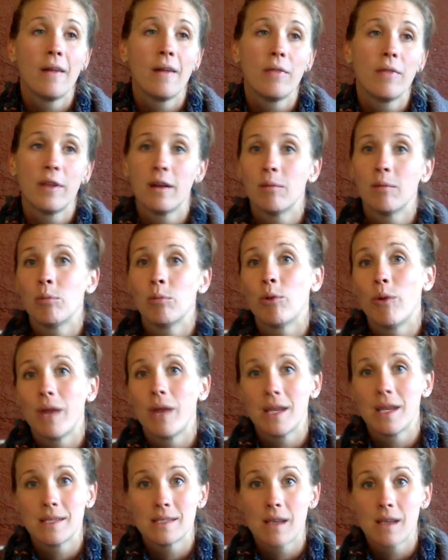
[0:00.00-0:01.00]
their
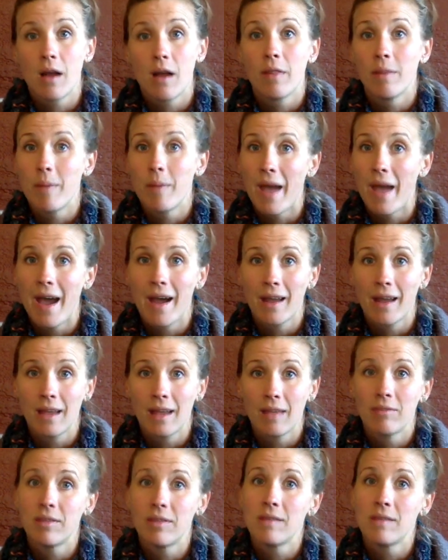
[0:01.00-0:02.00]
employees on the back
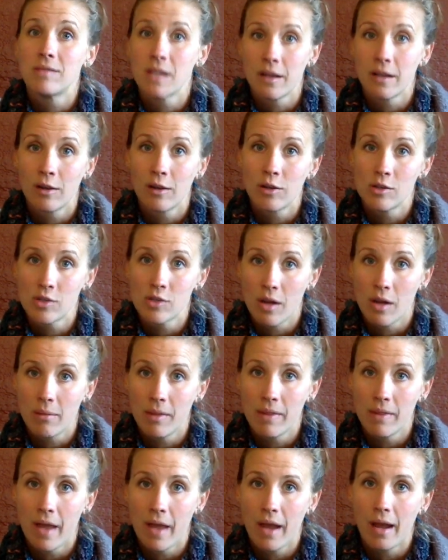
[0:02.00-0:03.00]
if they've done a good job in
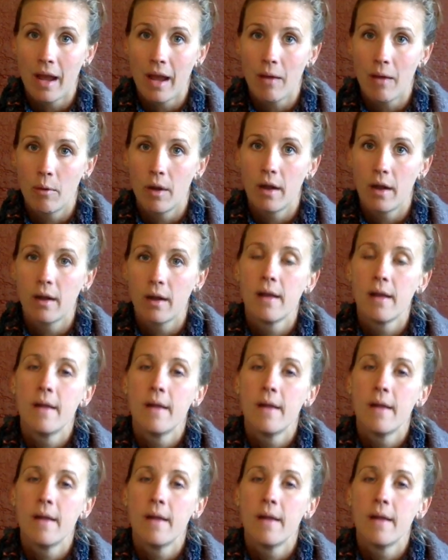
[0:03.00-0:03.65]
that hour.